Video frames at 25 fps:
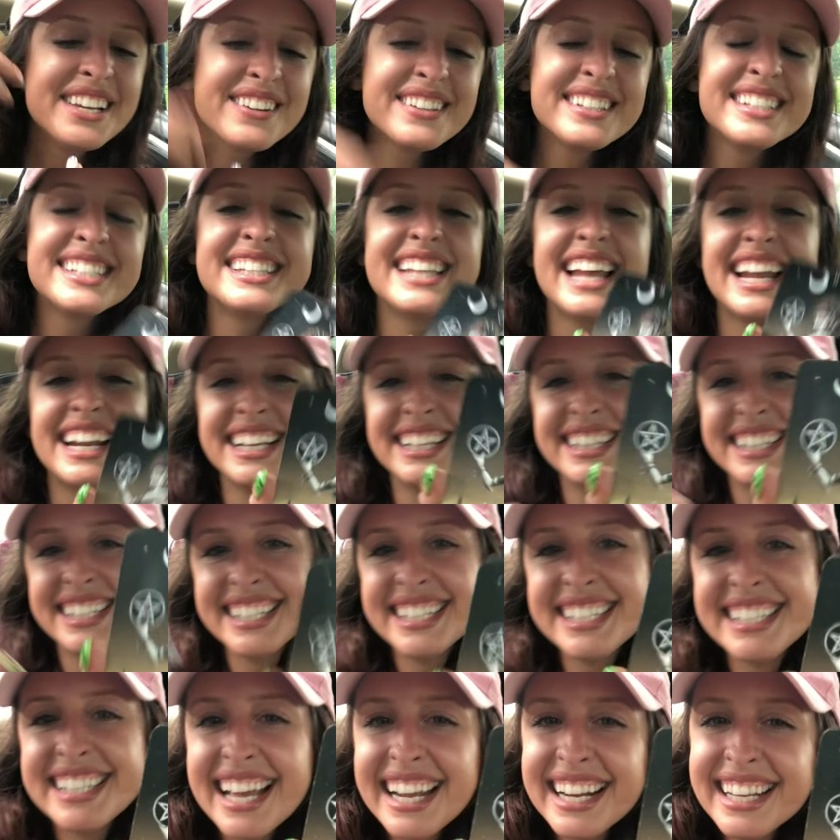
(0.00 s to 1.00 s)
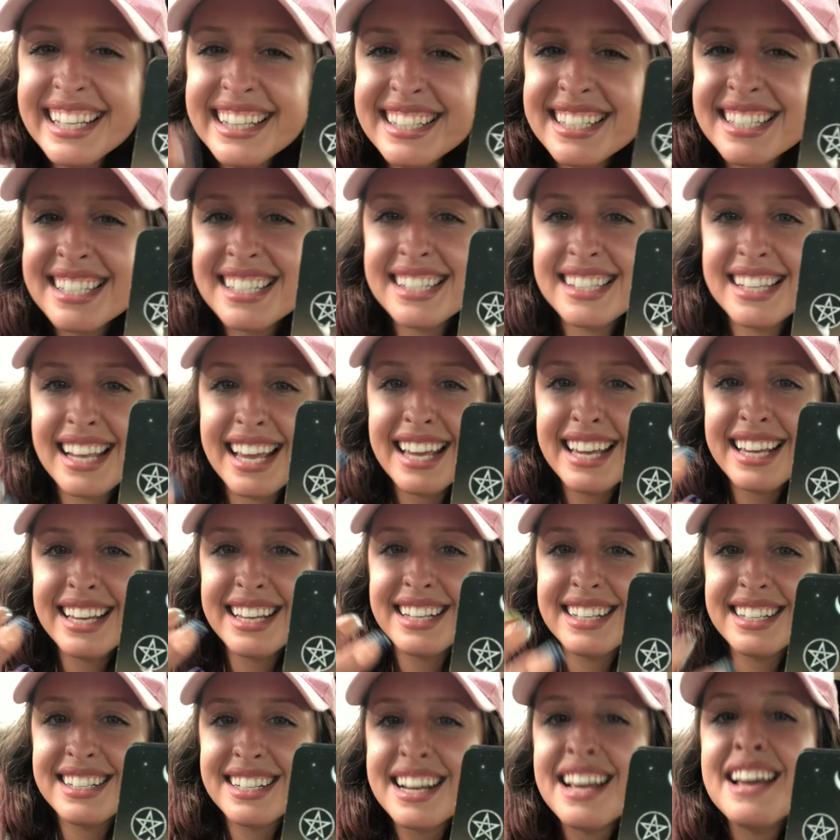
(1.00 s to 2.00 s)
you're setting setting the
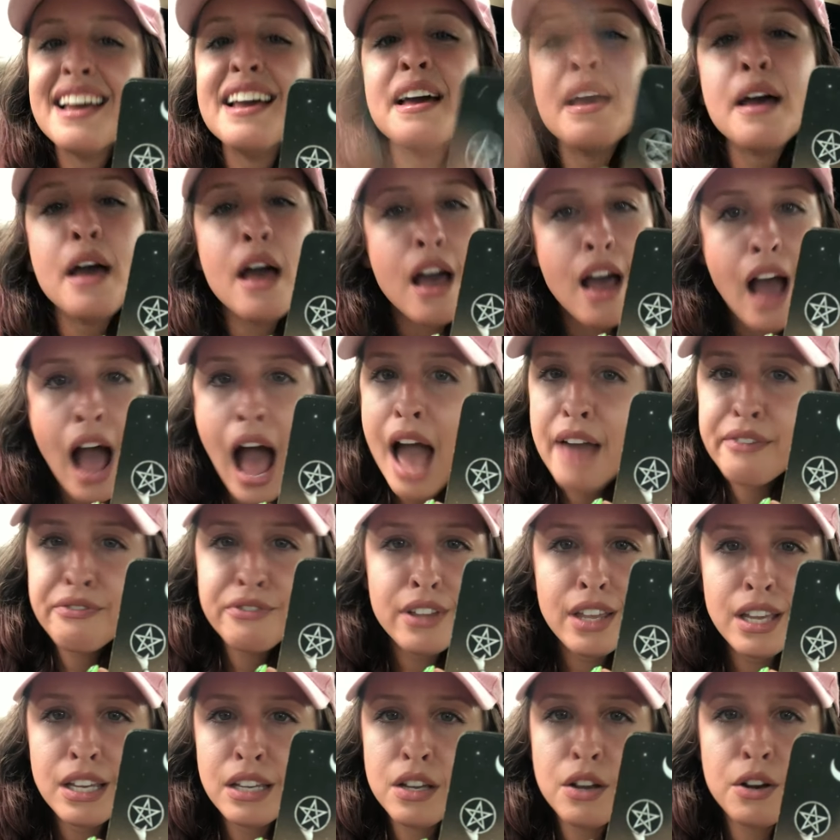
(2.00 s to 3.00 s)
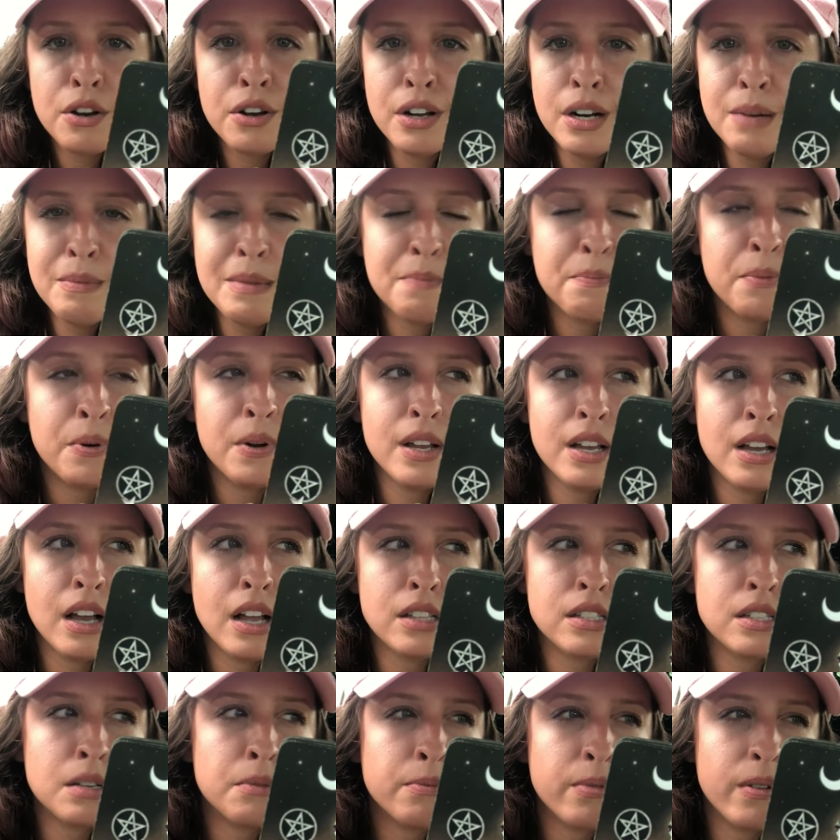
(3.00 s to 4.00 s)
stage I feel like you're gonna be putting
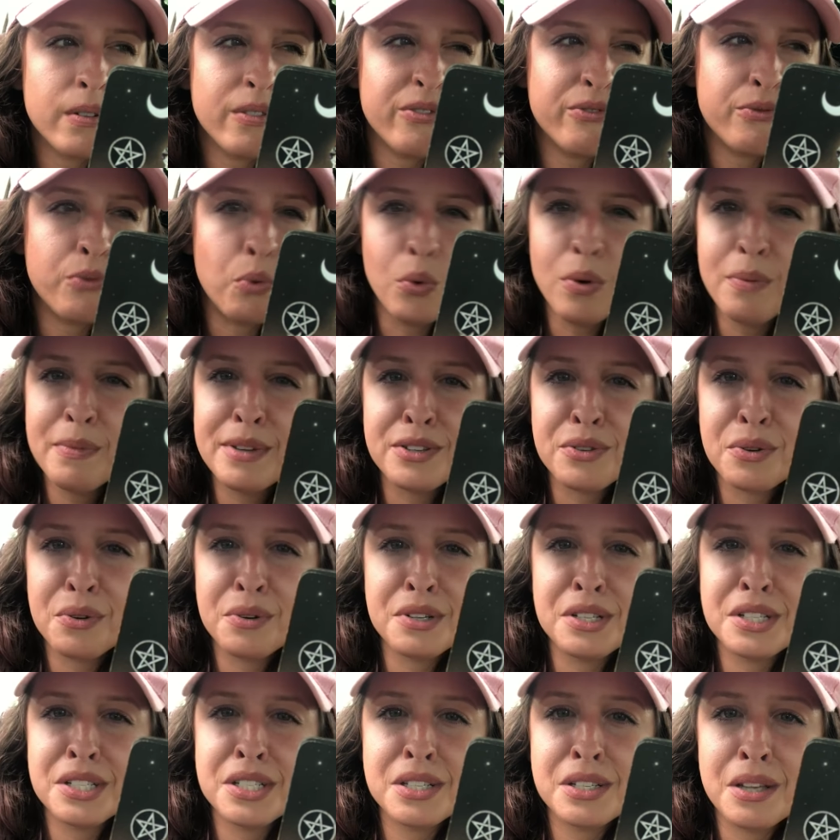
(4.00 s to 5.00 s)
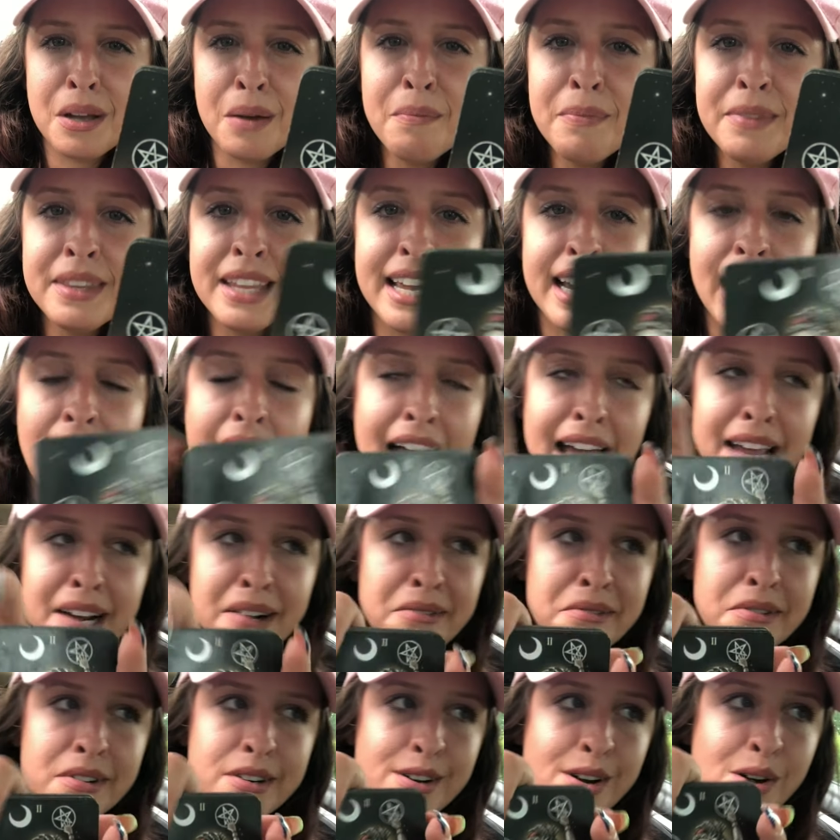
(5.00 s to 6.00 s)
on some performance or something. I
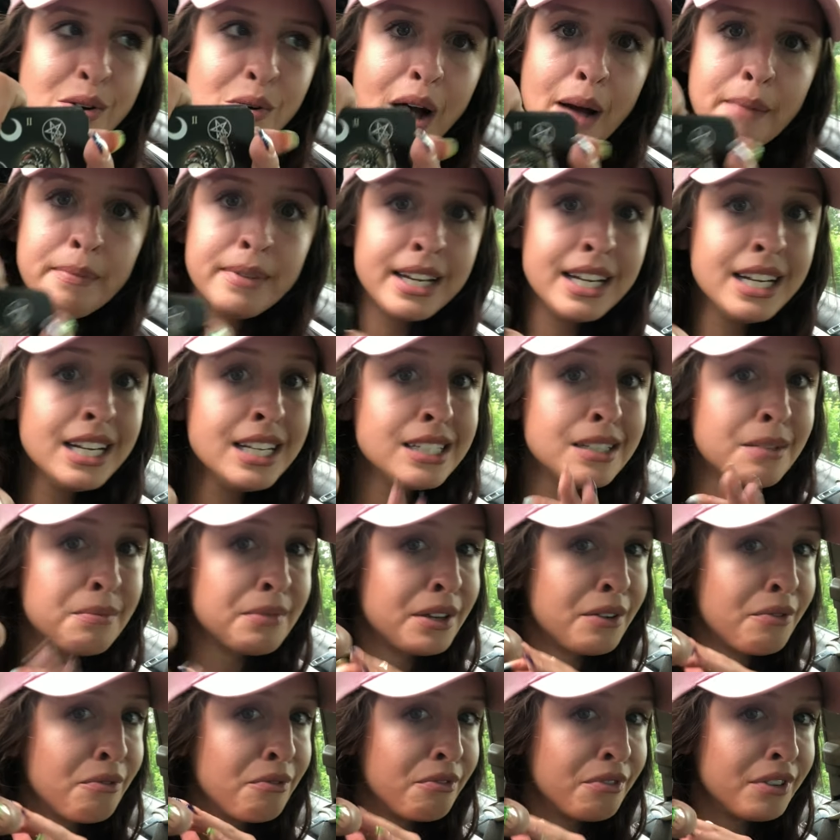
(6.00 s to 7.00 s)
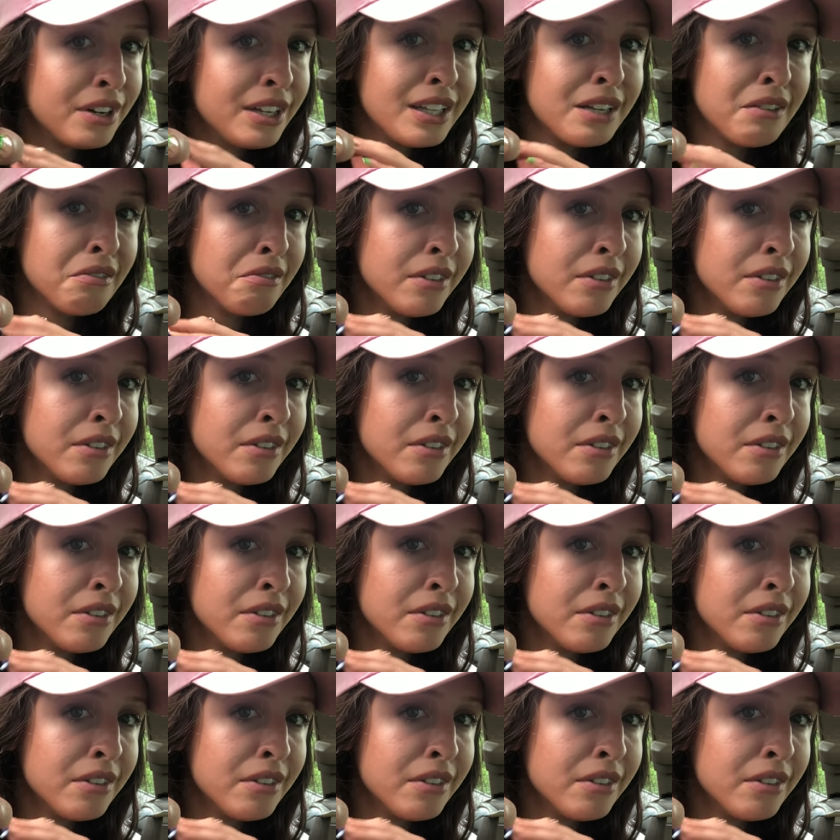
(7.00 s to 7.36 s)
don't know. I'm getting something really,